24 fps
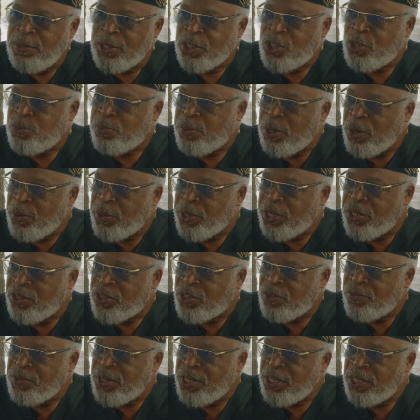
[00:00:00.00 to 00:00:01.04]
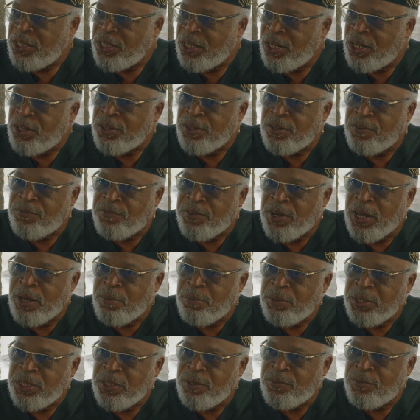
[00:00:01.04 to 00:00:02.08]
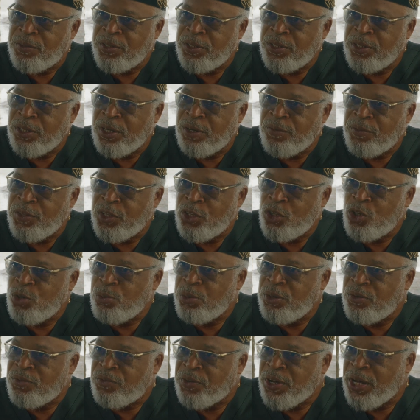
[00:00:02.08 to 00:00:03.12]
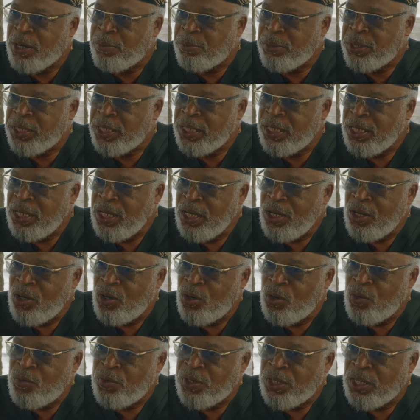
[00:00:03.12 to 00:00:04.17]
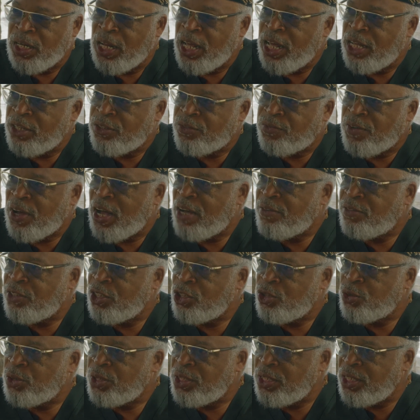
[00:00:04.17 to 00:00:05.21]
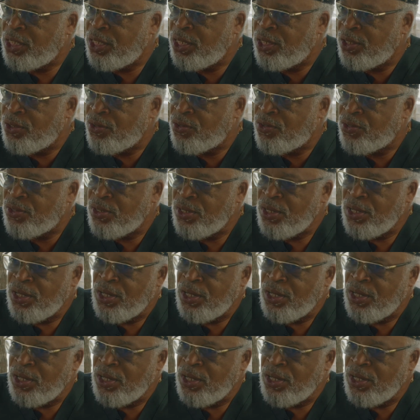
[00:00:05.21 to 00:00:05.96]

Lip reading: experience of any other family of the human family over the last 500 years.